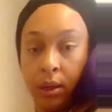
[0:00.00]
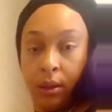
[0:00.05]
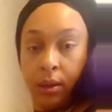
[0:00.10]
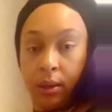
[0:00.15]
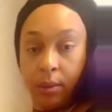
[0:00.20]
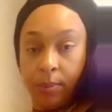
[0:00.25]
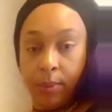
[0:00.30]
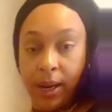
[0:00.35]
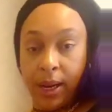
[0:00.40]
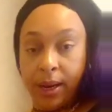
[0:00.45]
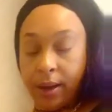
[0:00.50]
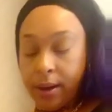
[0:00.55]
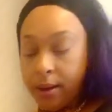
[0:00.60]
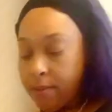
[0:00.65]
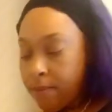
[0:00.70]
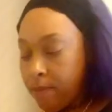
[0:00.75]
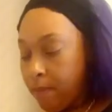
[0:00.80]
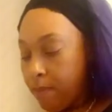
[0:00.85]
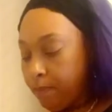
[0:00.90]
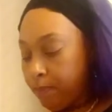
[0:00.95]
the blender.
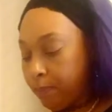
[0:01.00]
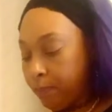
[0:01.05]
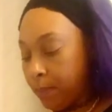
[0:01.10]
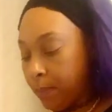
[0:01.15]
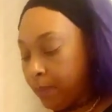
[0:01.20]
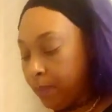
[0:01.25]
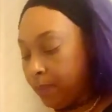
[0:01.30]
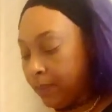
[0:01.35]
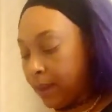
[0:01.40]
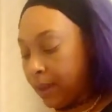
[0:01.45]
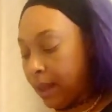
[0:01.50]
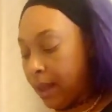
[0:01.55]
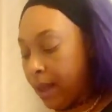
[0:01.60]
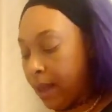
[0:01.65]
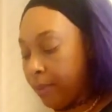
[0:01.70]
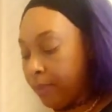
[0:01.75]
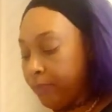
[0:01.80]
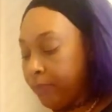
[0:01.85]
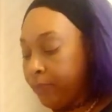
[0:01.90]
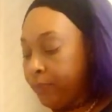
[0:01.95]
Okay.
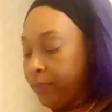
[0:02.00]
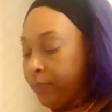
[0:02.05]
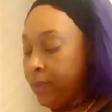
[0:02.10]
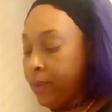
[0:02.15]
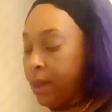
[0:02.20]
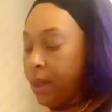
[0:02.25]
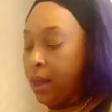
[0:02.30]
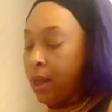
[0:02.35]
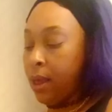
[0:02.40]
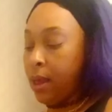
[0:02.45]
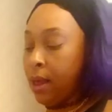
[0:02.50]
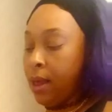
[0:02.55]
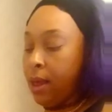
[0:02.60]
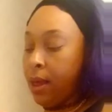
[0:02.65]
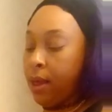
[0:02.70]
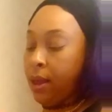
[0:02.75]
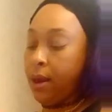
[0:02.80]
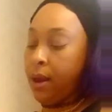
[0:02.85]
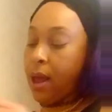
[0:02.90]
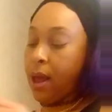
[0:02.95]

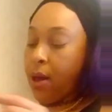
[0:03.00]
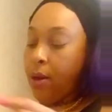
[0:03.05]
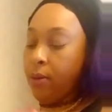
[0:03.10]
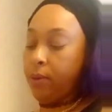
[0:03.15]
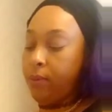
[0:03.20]
Now,